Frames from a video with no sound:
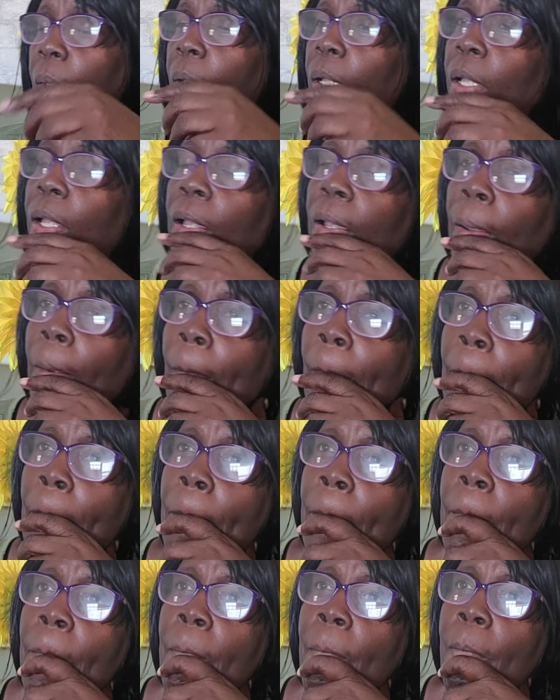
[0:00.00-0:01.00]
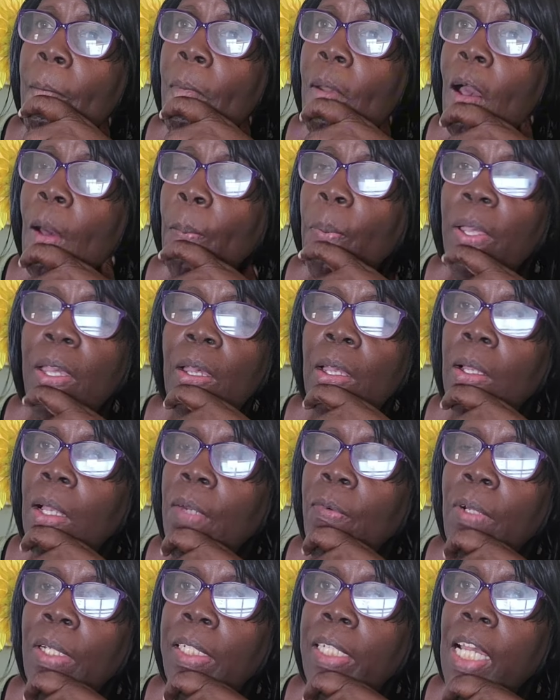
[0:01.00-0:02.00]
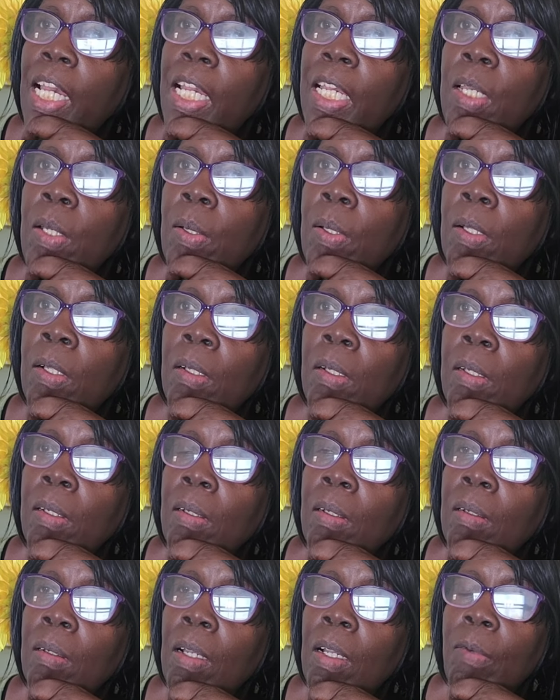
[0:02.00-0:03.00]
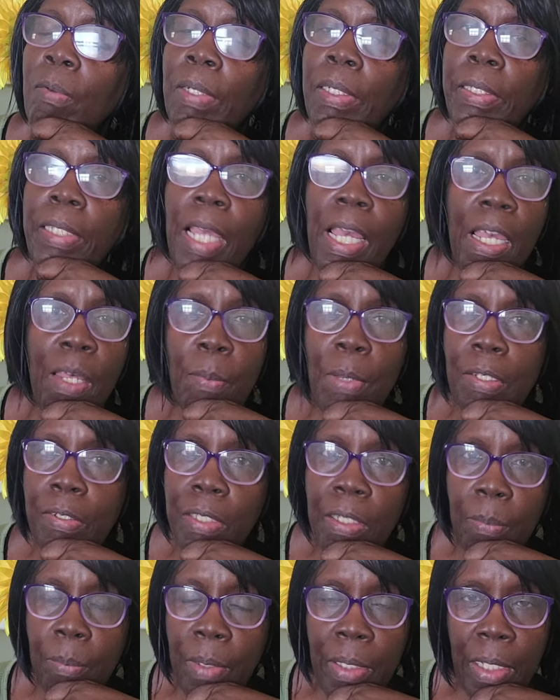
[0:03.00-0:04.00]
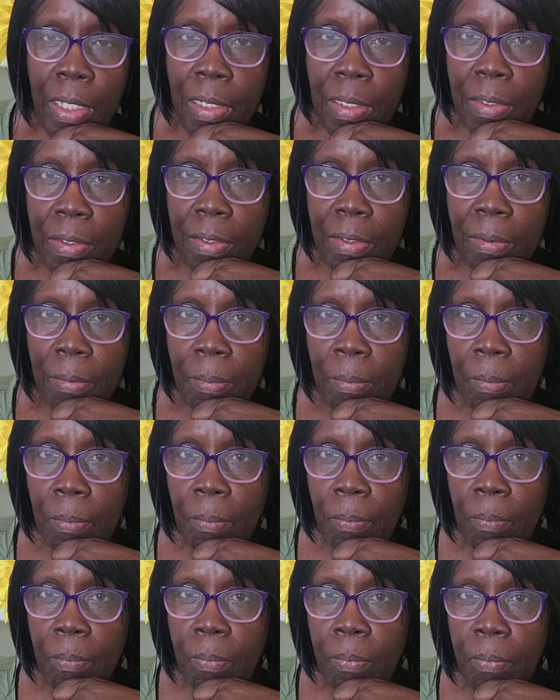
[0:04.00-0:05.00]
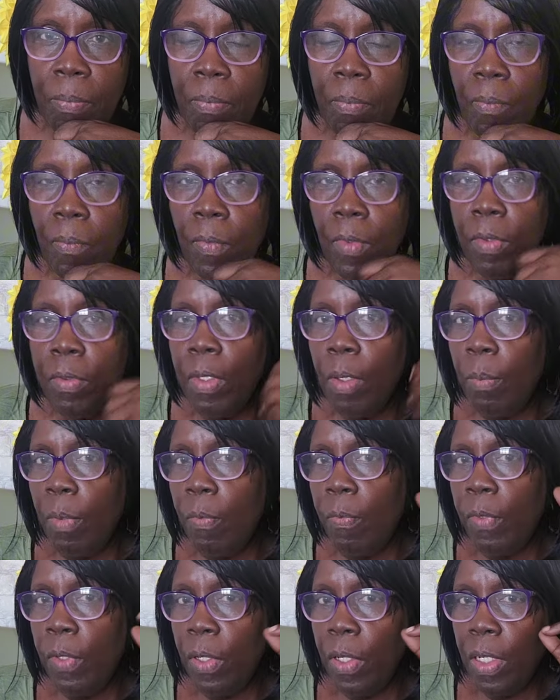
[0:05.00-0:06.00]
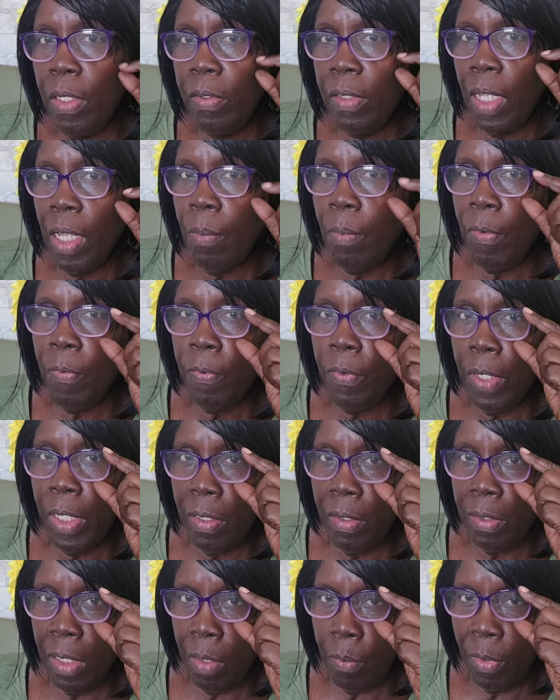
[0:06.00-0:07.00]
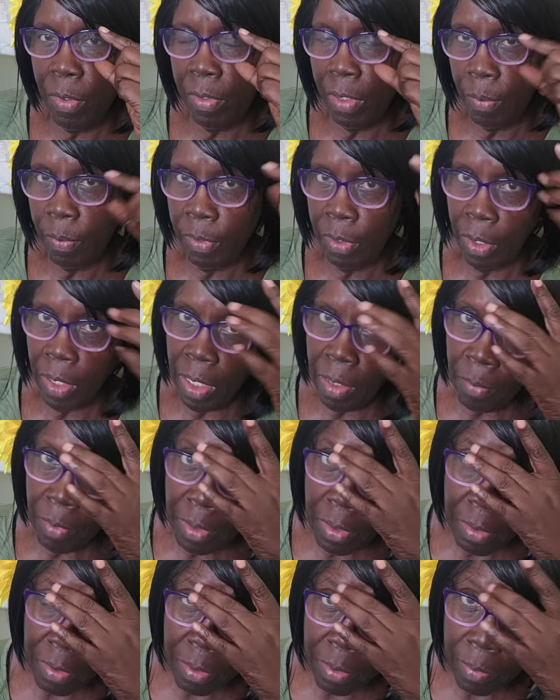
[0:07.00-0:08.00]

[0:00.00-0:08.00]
going? Up here, every time or something else. Some of you are my friends, I'm my subscribers.